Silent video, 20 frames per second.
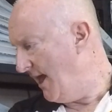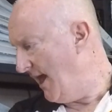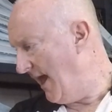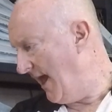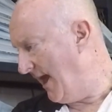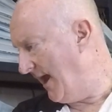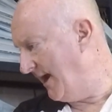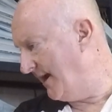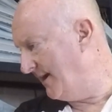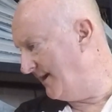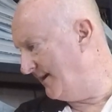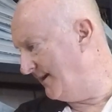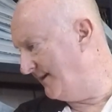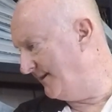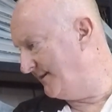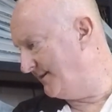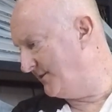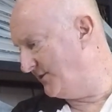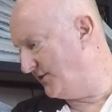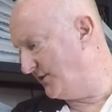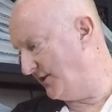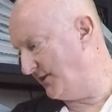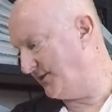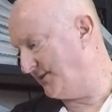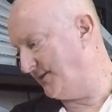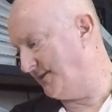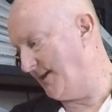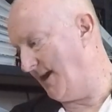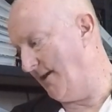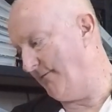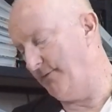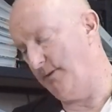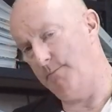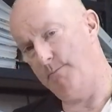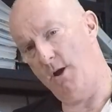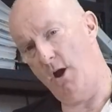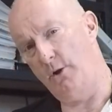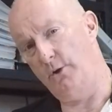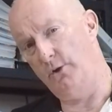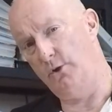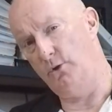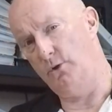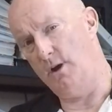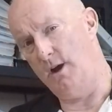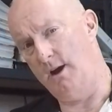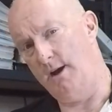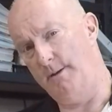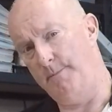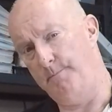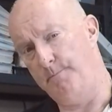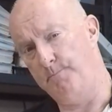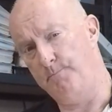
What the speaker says: and just have the motor